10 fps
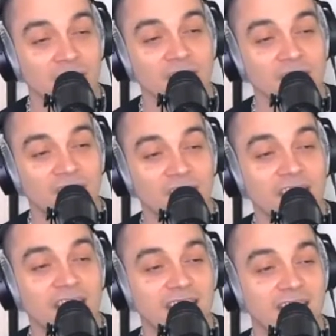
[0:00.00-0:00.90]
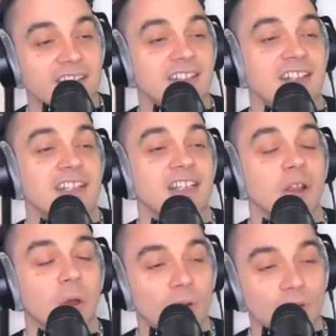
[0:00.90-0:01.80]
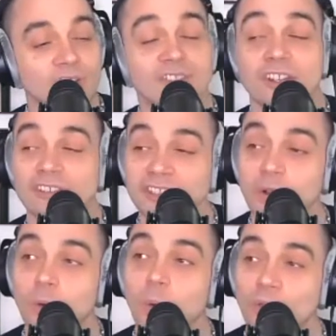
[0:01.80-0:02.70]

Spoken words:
sincerity and or sincerity and